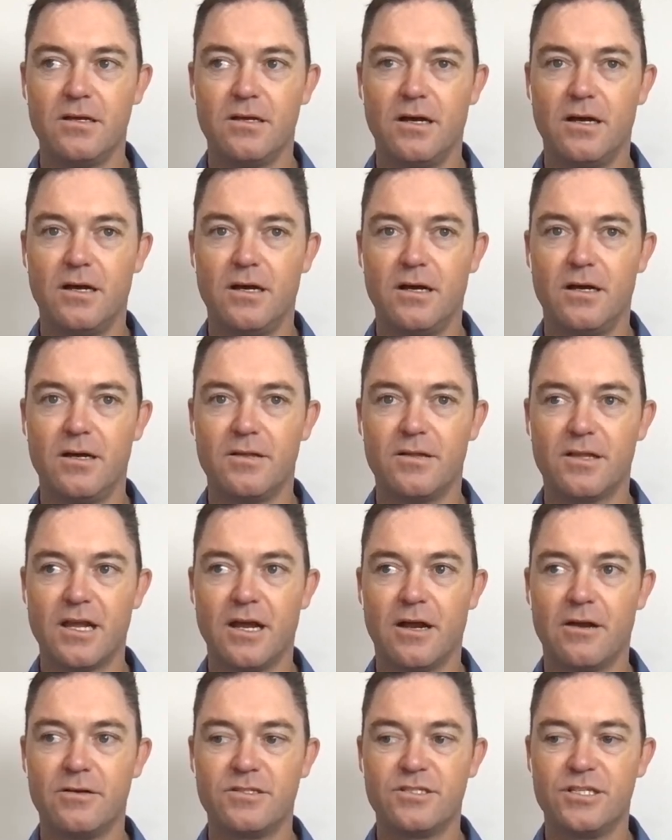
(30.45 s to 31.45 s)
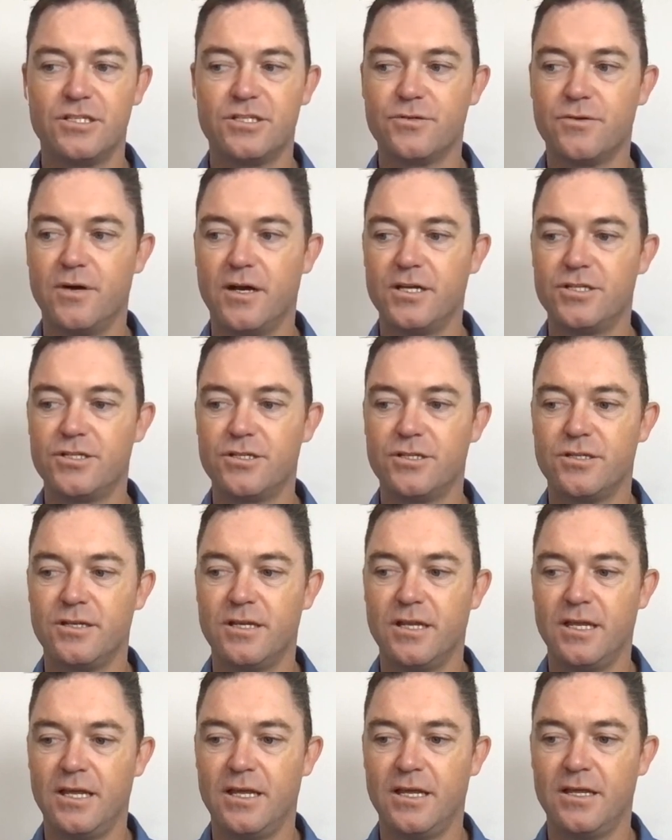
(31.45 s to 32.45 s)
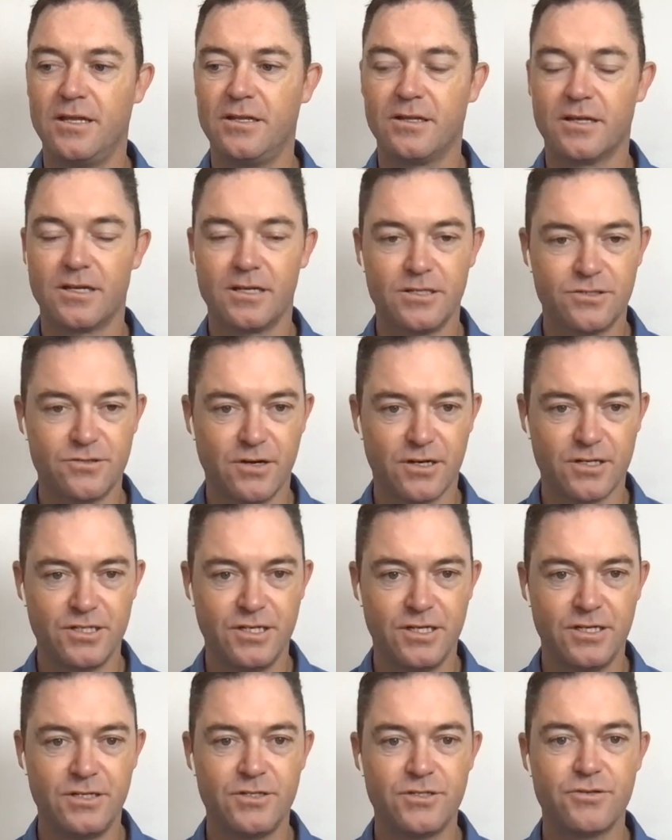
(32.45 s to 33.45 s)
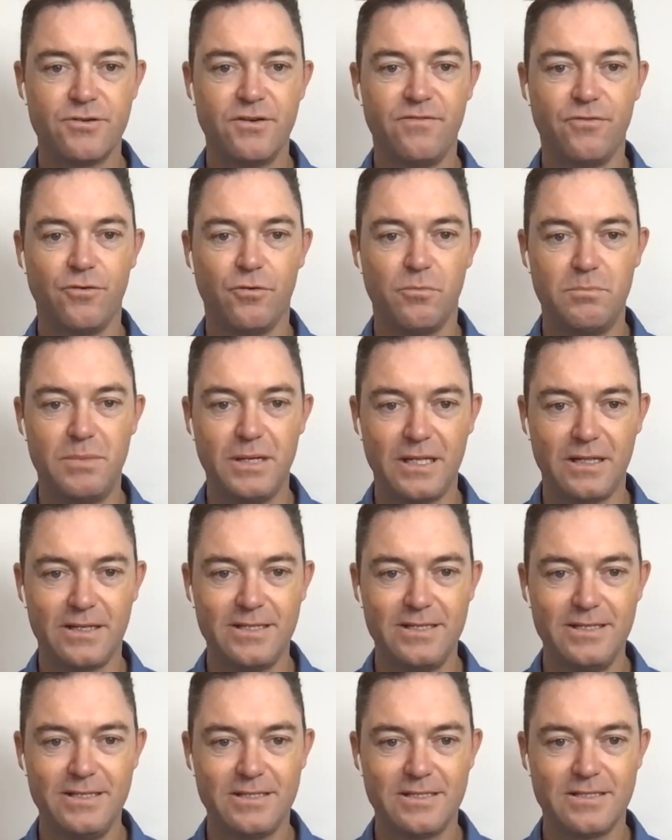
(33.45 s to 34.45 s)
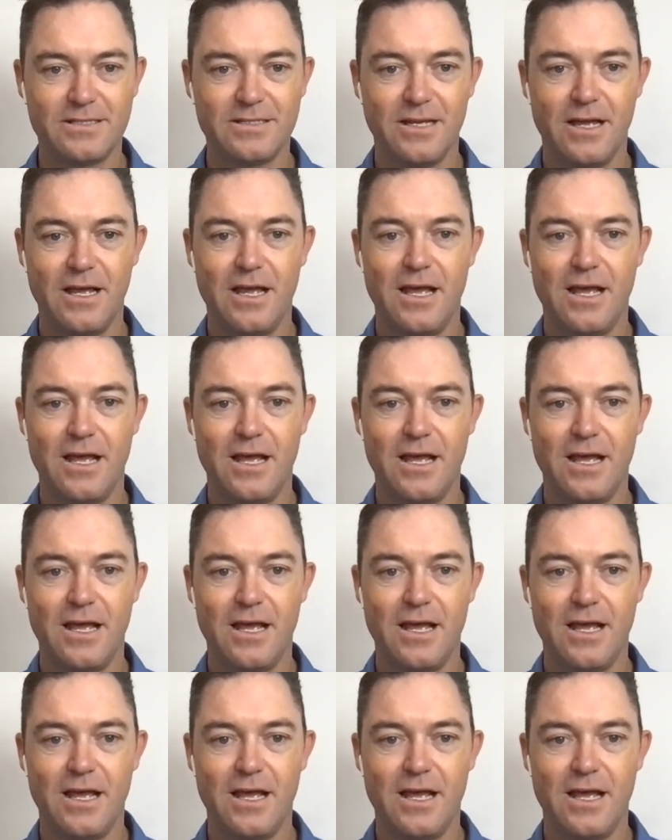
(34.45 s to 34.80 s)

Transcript: the current situation in the construction industry for builders